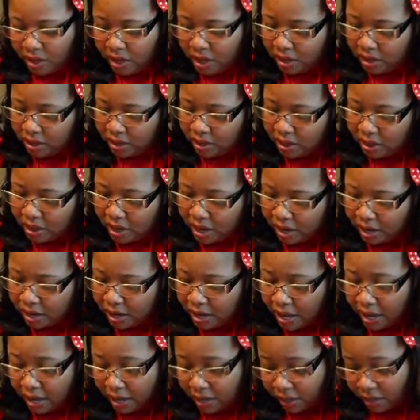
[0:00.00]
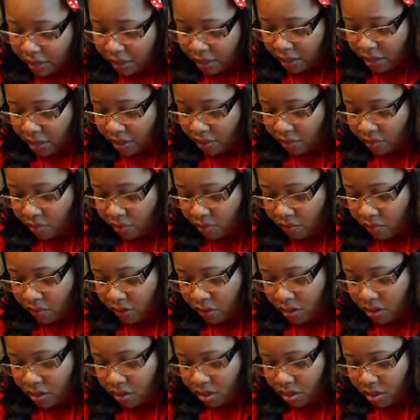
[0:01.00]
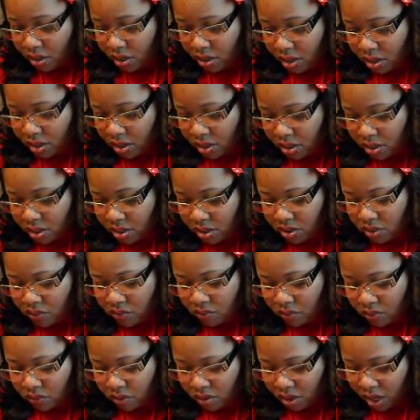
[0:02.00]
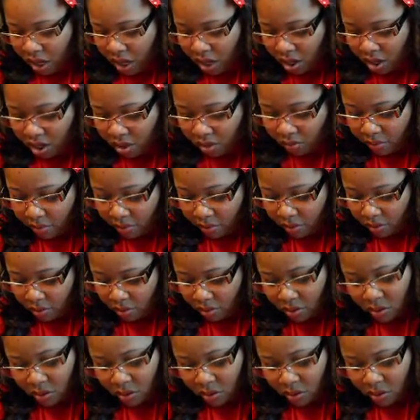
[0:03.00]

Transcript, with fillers: And then I got another one, and this one's like a